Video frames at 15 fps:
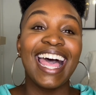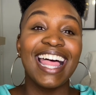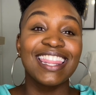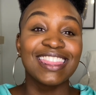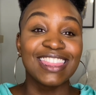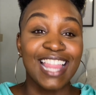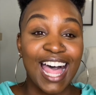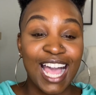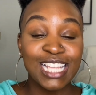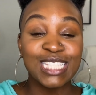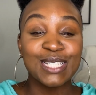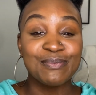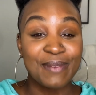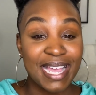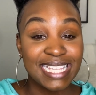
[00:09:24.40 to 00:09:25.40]

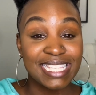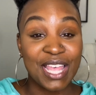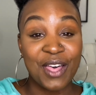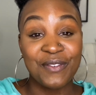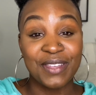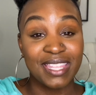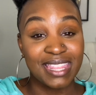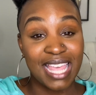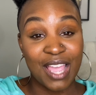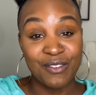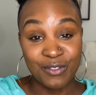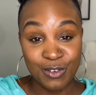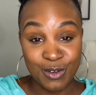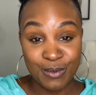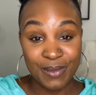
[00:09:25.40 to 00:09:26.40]
locked myself in that
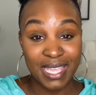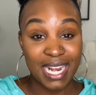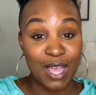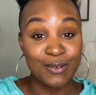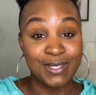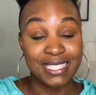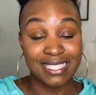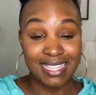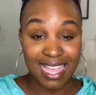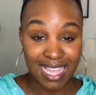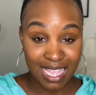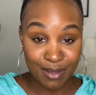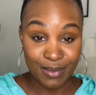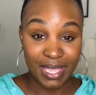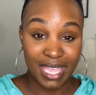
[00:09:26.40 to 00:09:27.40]
room and I was not
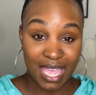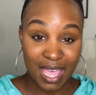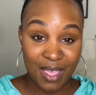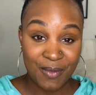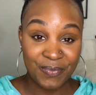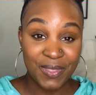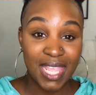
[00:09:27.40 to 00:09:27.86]
coming out.